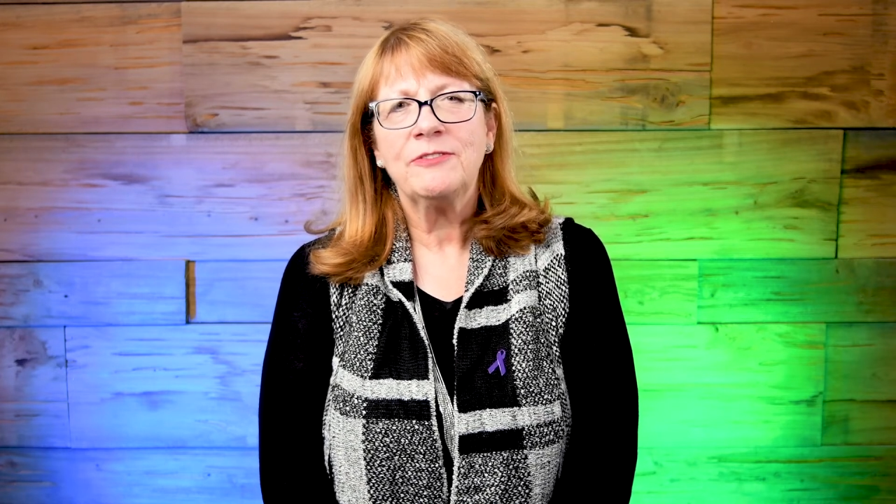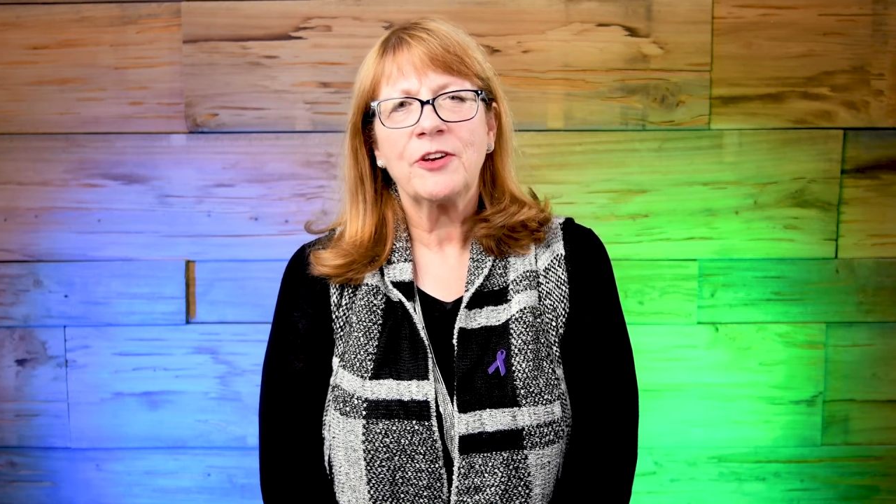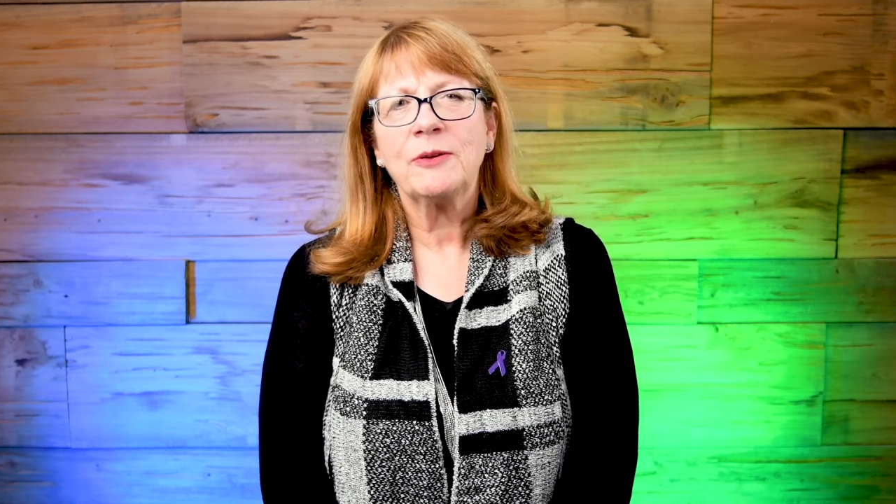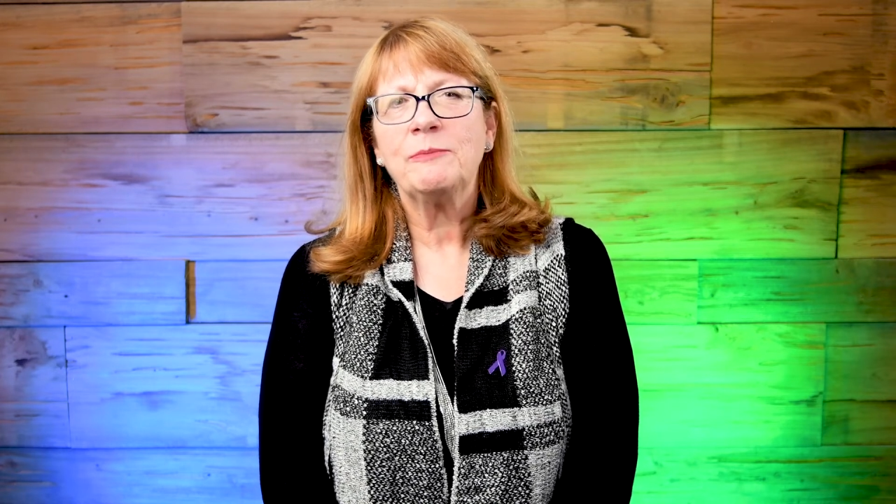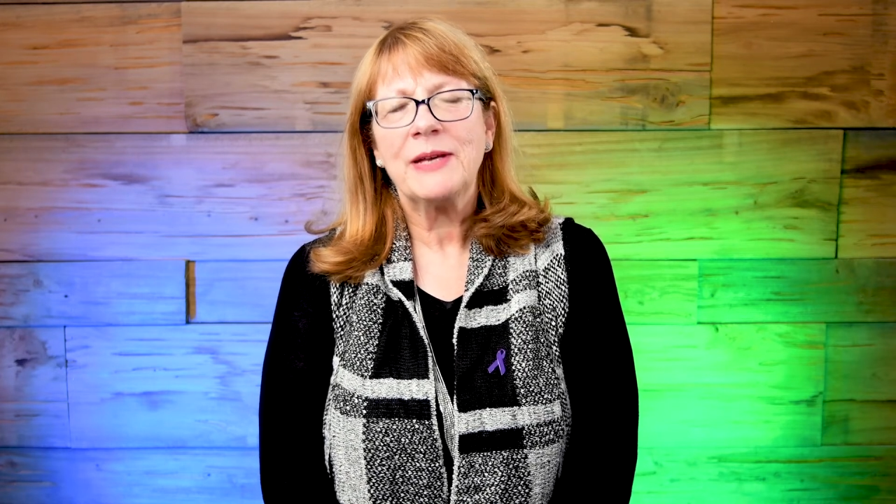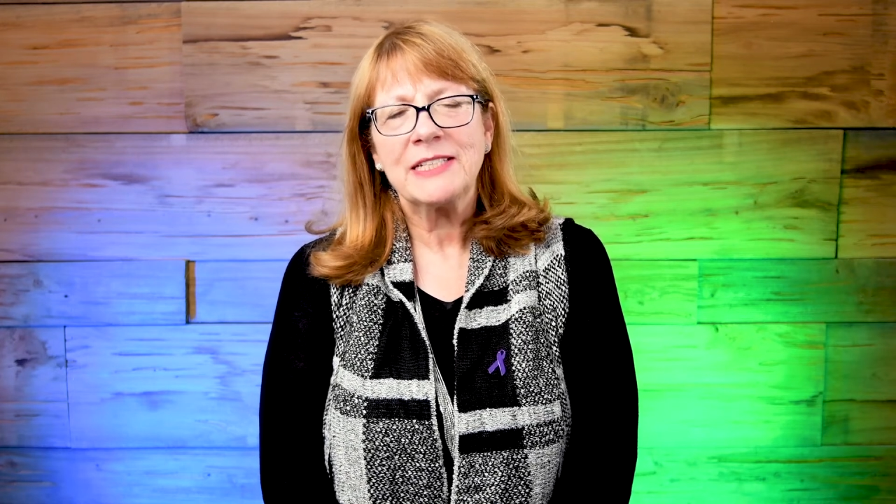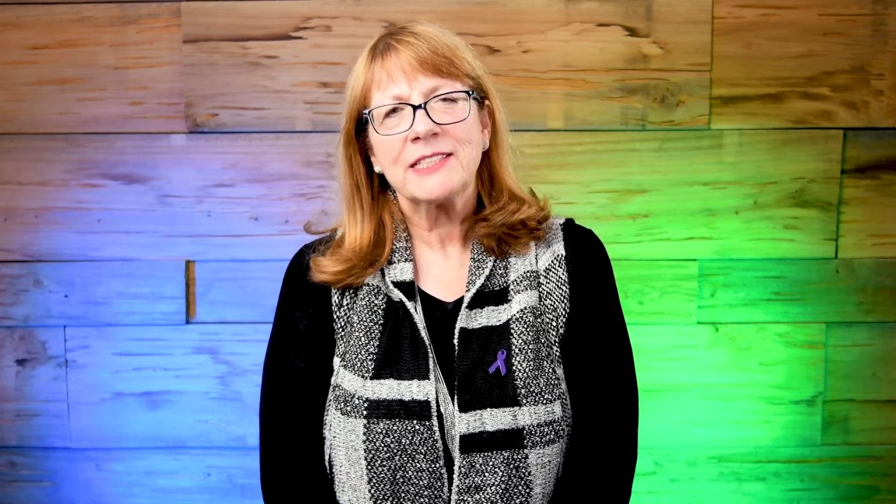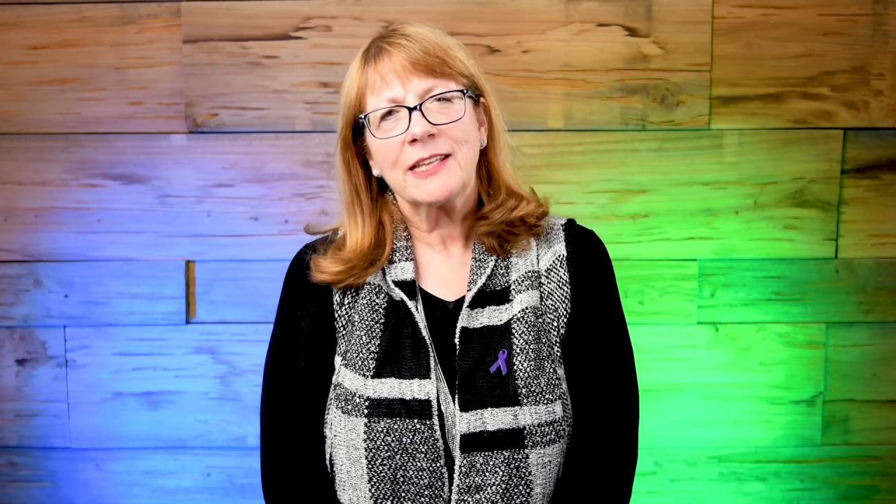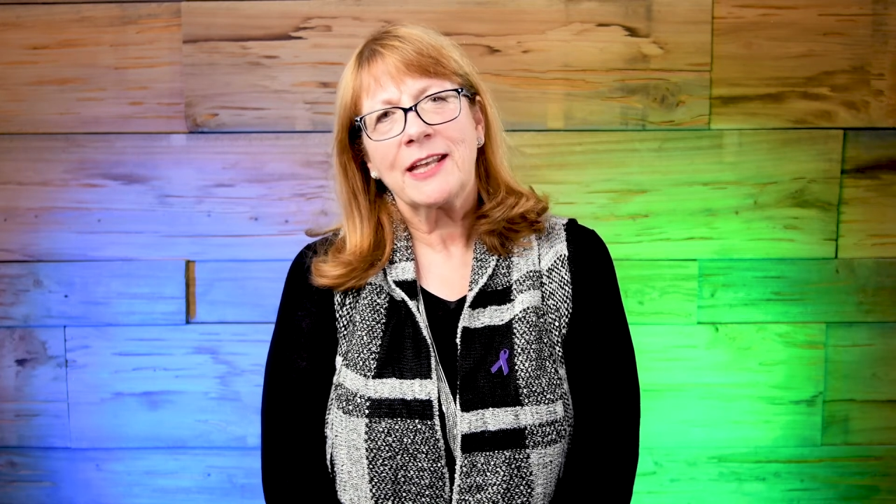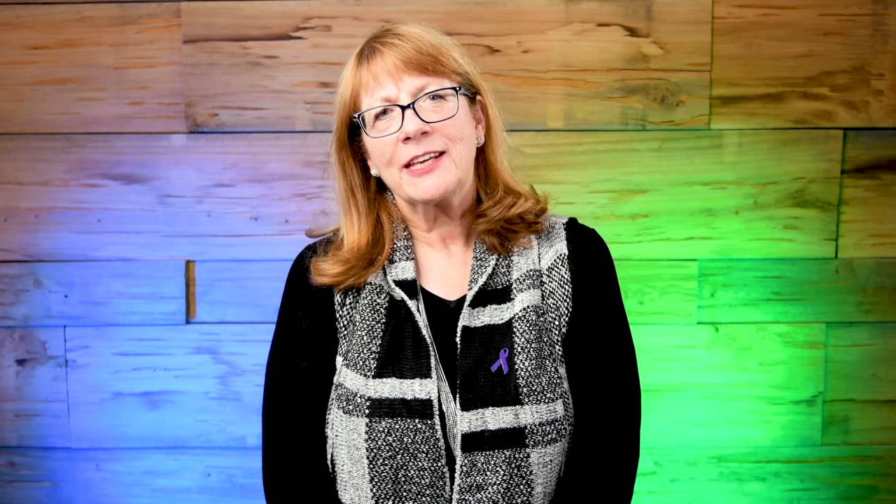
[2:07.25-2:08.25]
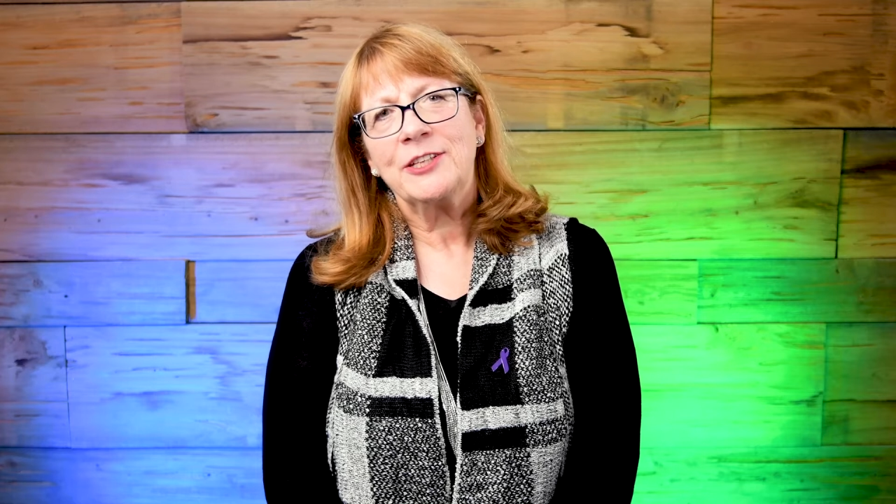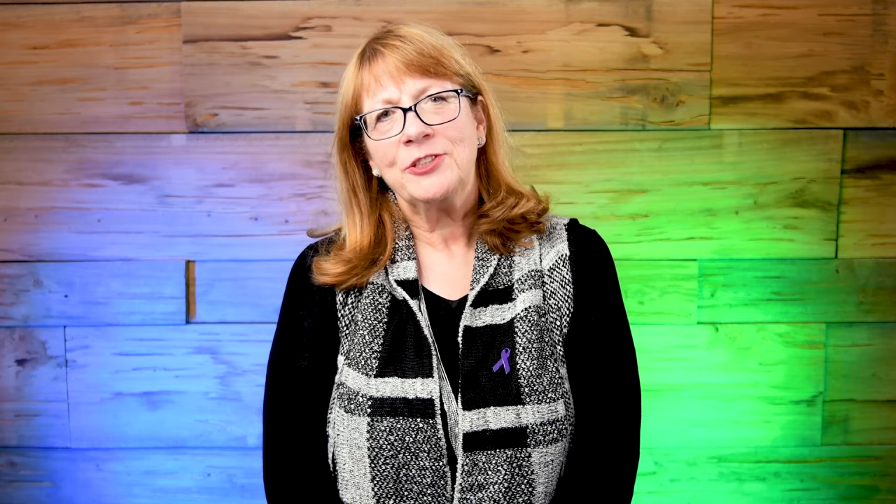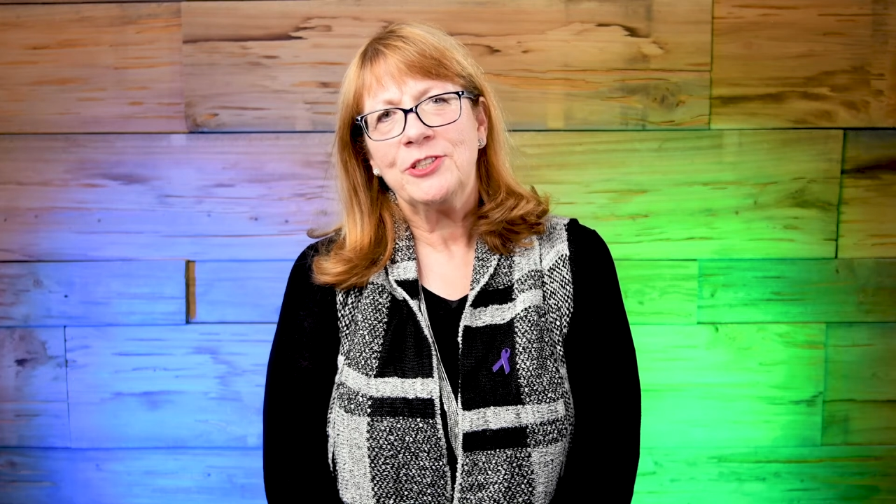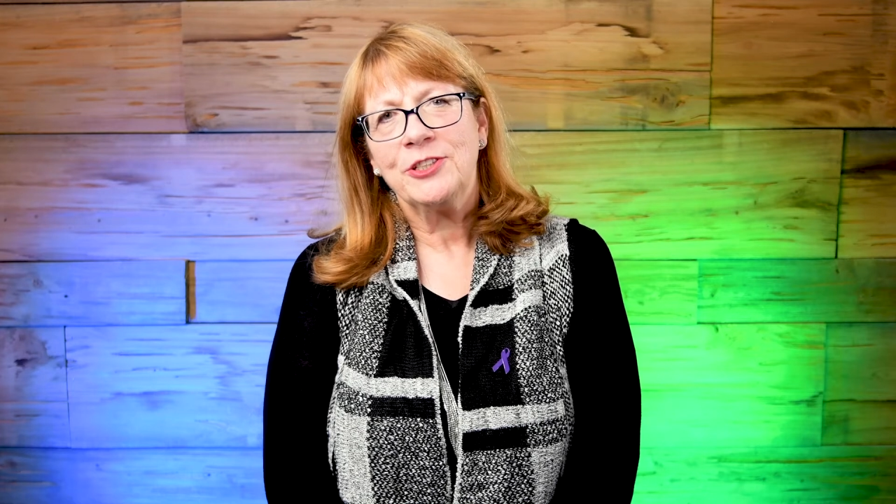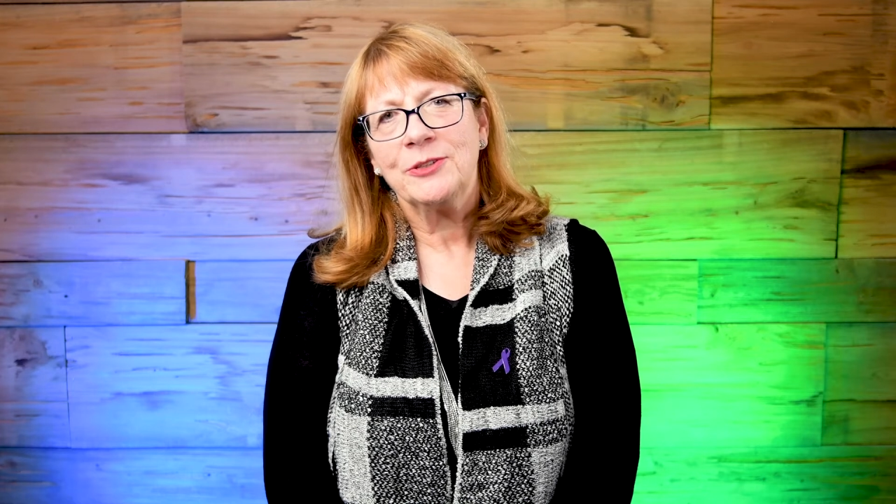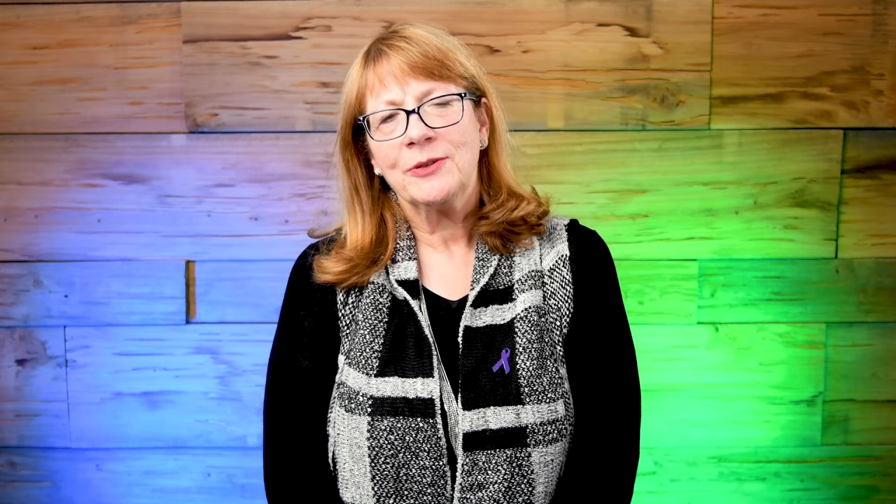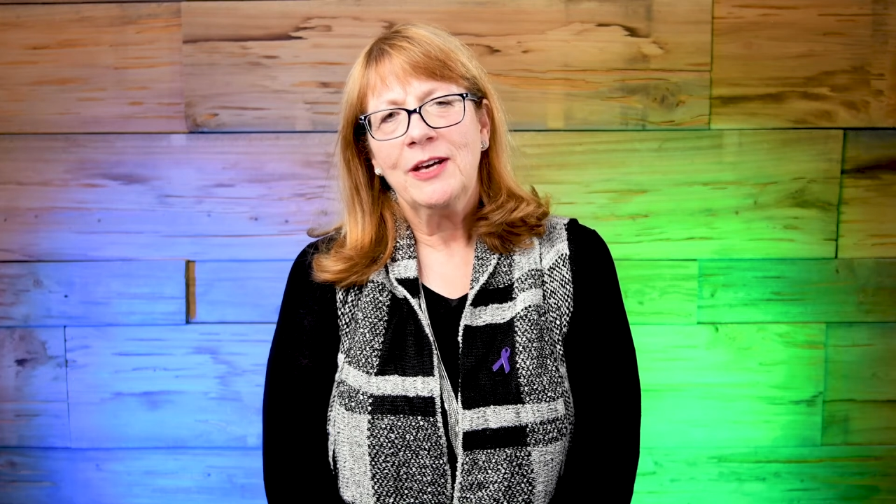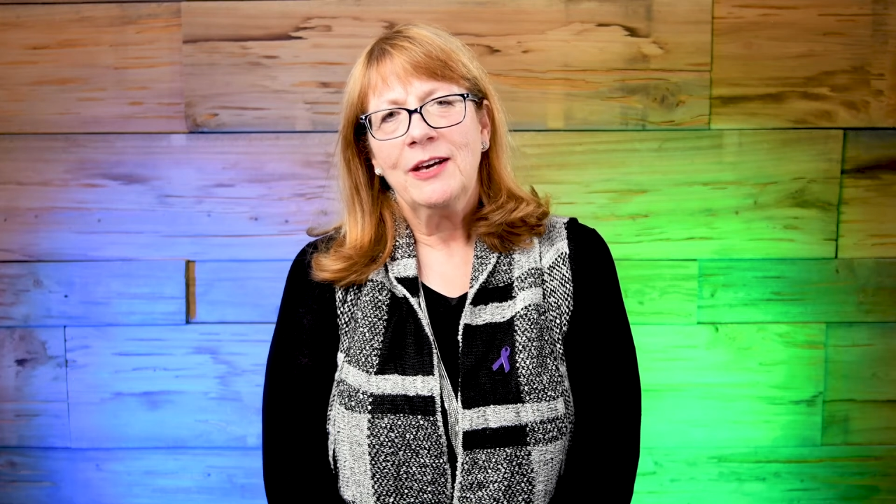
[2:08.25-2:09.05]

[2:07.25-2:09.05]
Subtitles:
very best that I can do